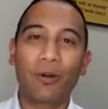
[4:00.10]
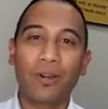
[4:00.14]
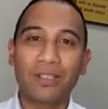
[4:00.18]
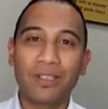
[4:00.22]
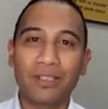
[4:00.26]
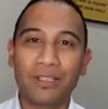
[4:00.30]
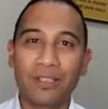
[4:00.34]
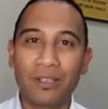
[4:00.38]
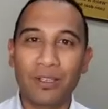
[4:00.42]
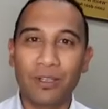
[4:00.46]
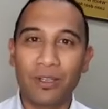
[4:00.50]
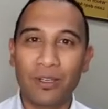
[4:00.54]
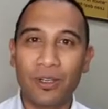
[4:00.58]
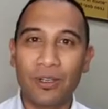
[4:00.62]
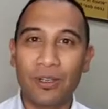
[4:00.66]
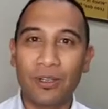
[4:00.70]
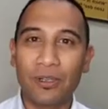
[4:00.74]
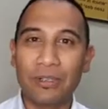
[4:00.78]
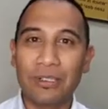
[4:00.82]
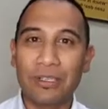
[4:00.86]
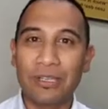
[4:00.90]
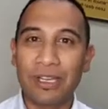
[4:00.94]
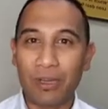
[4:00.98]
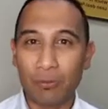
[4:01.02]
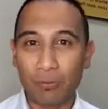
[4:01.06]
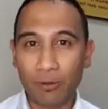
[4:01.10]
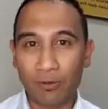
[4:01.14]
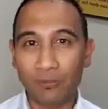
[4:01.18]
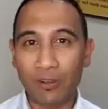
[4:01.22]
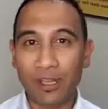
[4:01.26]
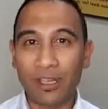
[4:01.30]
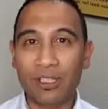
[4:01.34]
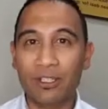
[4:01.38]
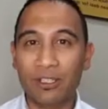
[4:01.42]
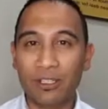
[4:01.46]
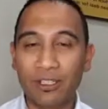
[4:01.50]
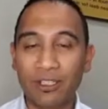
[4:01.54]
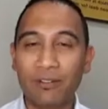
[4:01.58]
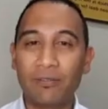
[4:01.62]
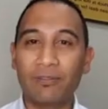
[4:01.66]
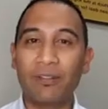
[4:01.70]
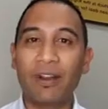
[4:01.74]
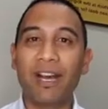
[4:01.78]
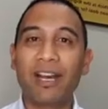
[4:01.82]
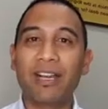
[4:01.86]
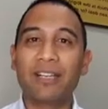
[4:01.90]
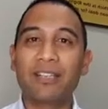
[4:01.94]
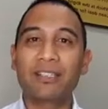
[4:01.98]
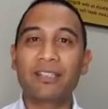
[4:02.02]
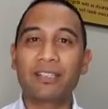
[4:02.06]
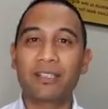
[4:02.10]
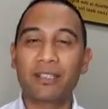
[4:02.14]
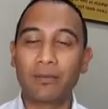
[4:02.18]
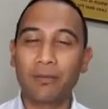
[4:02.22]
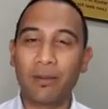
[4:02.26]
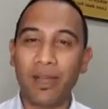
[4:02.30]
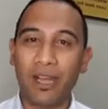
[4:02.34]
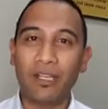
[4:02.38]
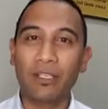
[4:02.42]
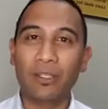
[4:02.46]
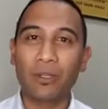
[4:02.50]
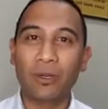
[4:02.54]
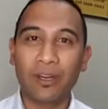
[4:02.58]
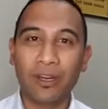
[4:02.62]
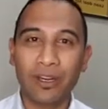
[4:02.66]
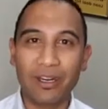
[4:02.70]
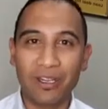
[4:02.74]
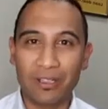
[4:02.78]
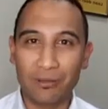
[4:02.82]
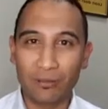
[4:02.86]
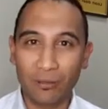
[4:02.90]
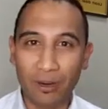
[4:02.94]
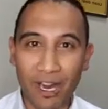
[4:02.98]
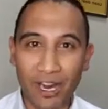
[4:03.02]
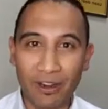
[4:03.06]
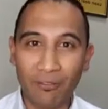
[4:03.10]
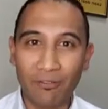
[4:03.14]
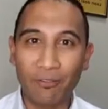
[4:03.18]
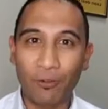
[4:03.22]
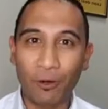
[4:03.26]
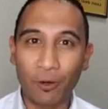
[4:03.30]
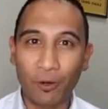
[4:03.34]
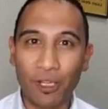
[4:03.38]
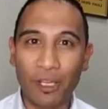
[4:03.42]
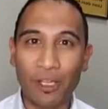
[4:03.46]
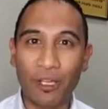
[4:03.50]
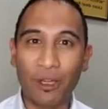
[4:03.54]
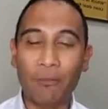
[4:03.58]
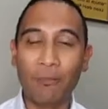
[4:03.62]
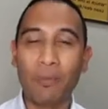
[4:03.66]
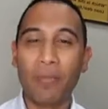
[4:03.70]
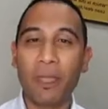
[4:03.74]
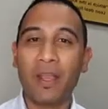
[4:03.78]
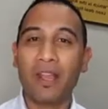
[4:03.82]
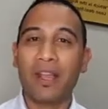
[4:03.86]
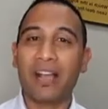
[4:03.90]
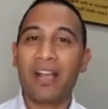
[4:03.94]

to get professional advice to make sure it is right for you.